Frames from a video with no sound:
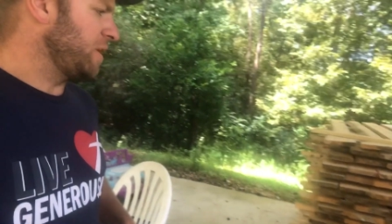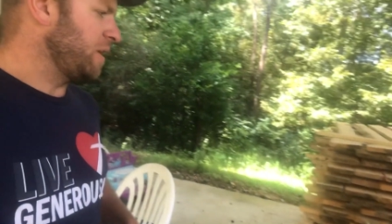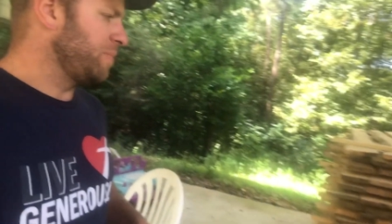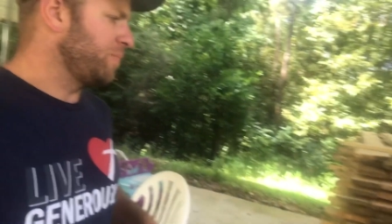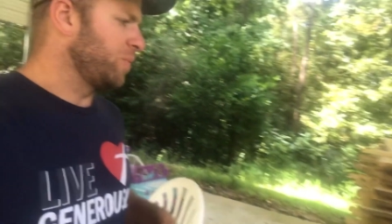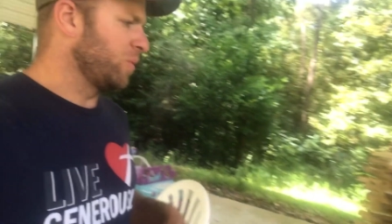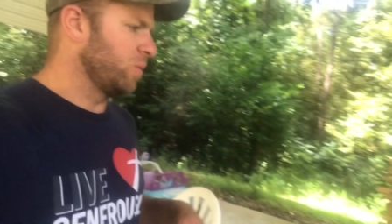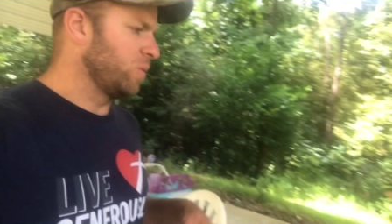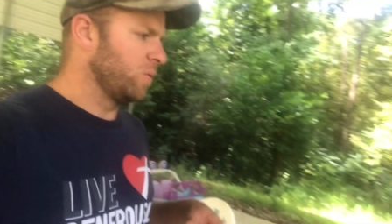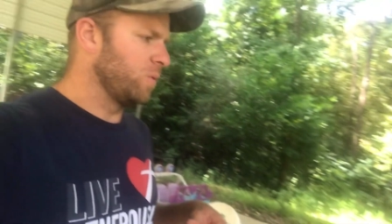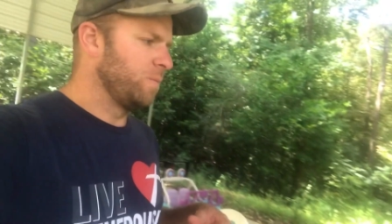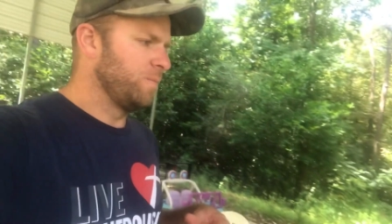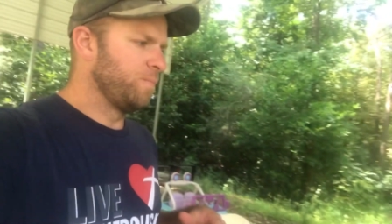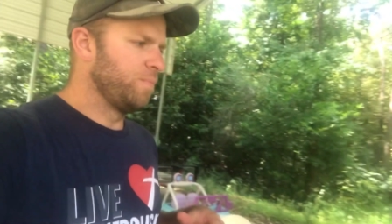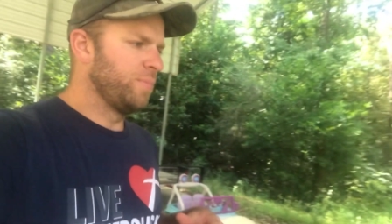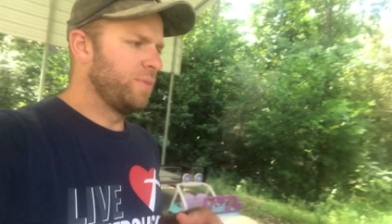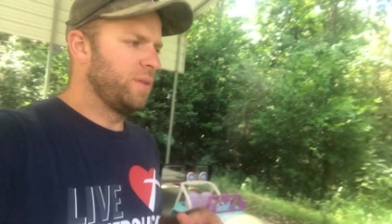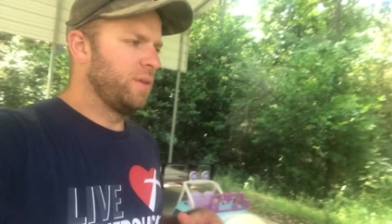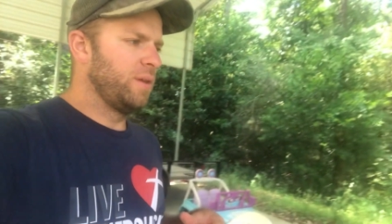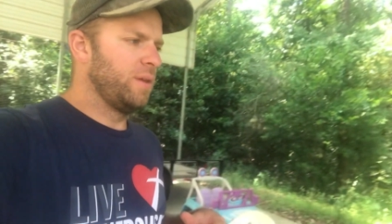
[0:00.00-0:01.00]
people
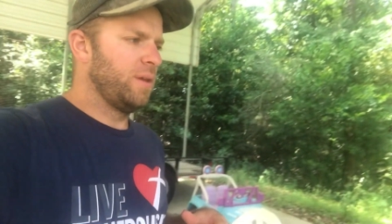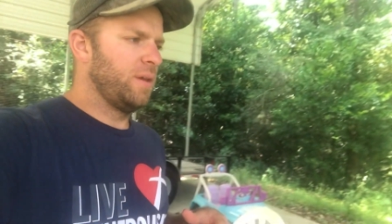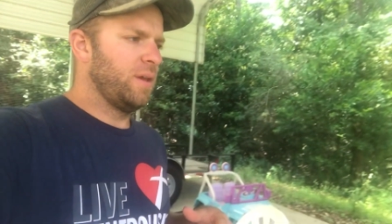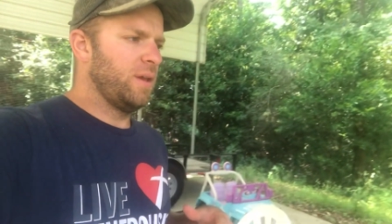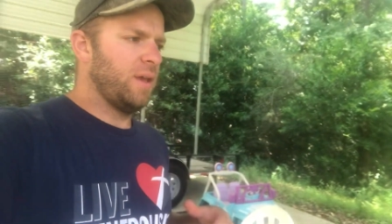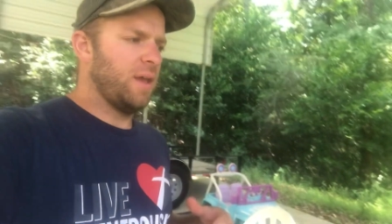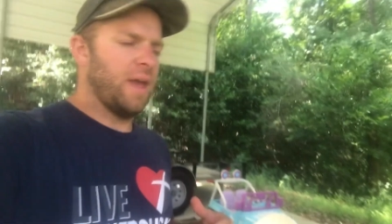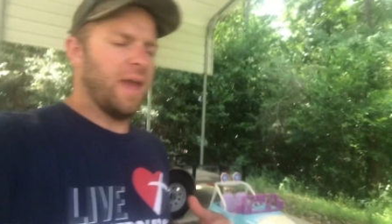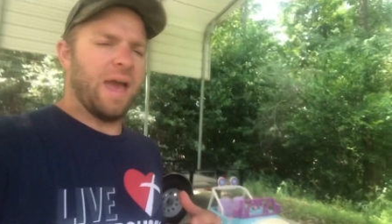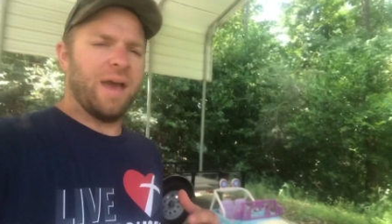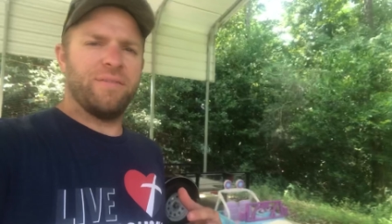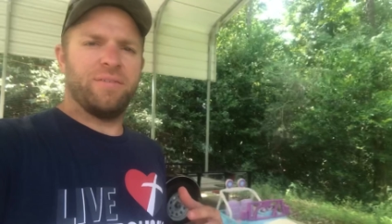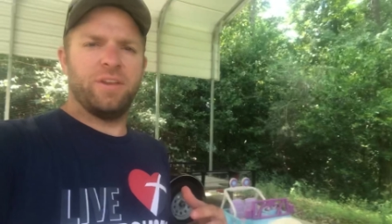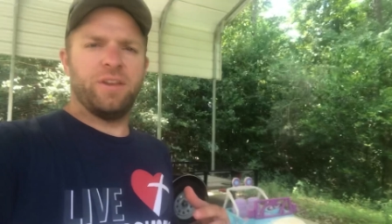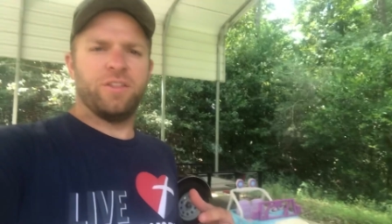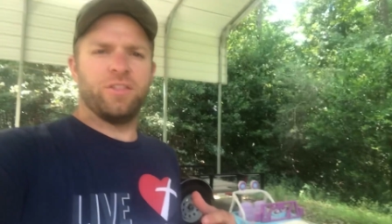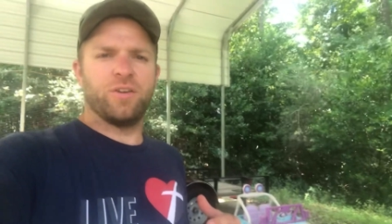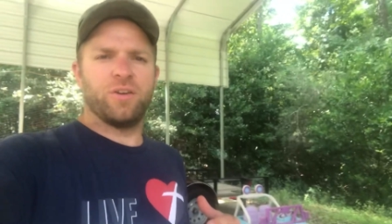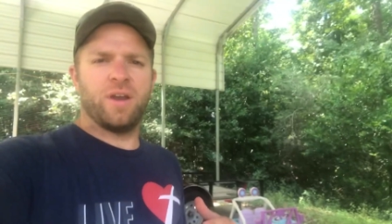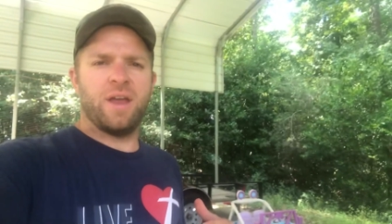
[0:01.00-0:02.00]
have
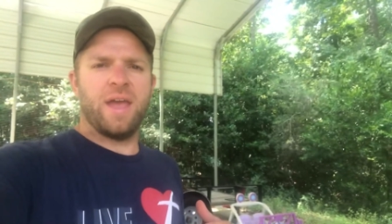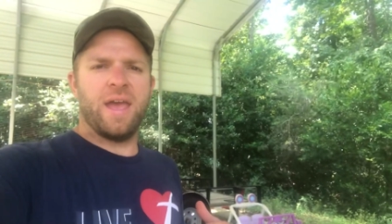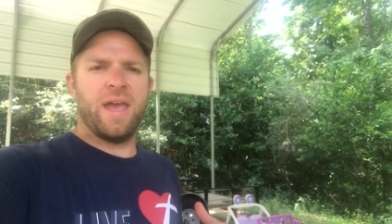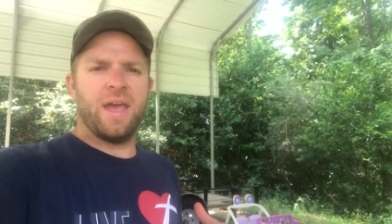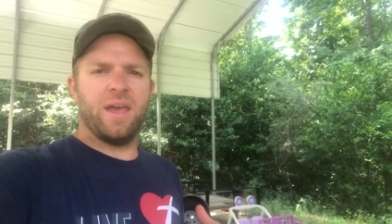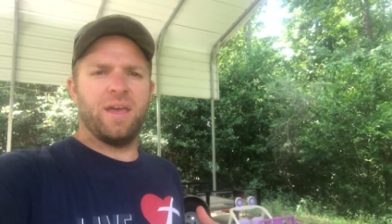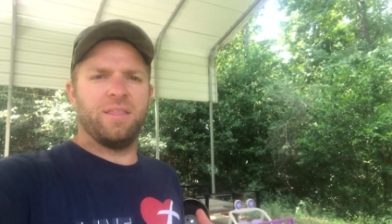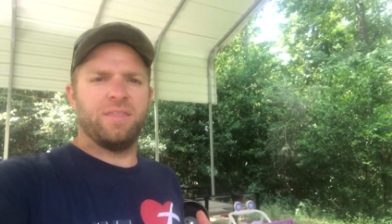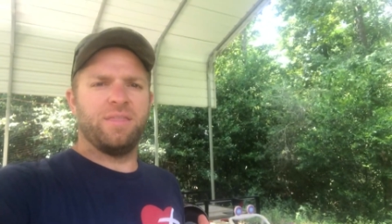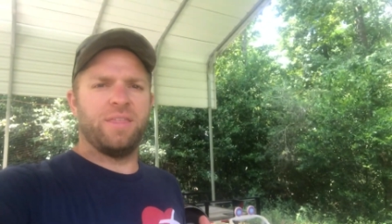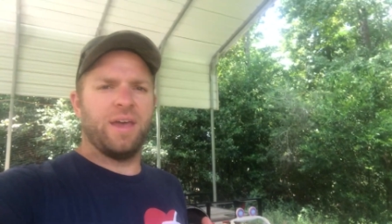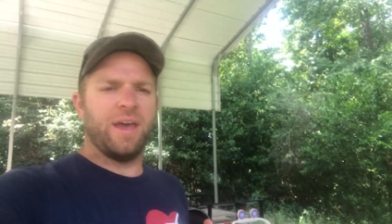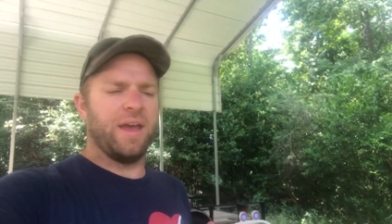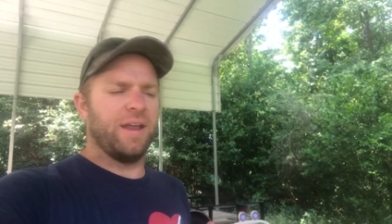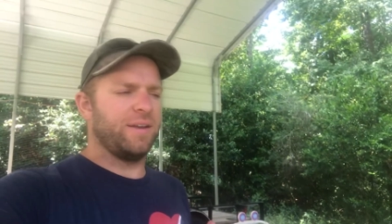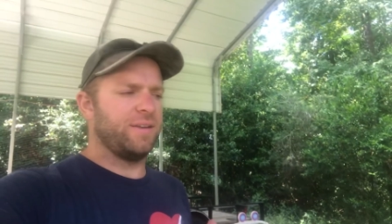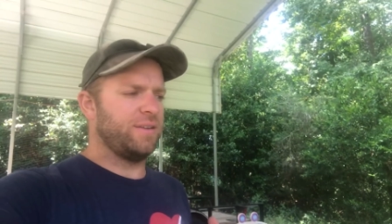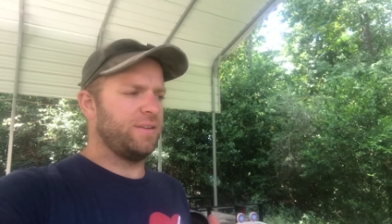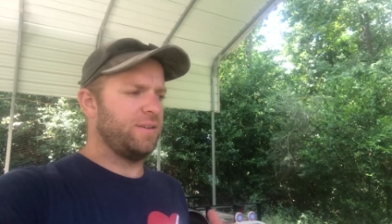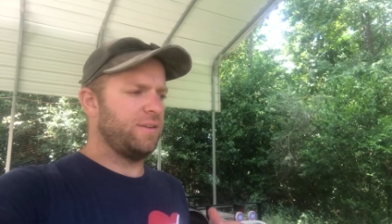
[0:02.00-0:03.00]
it in their head
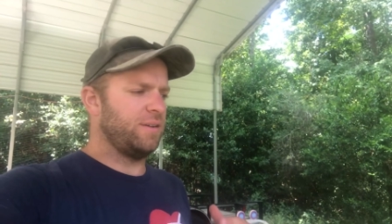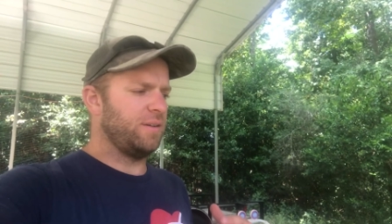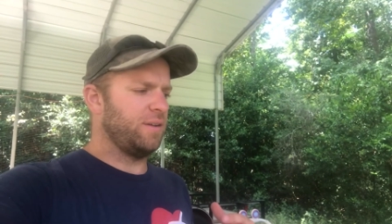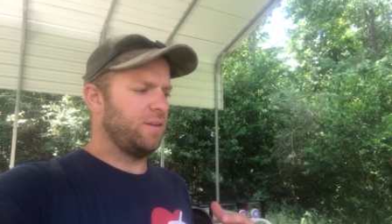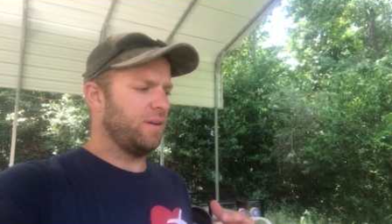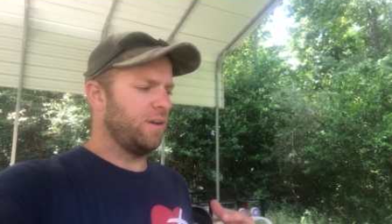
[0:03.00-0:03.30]
that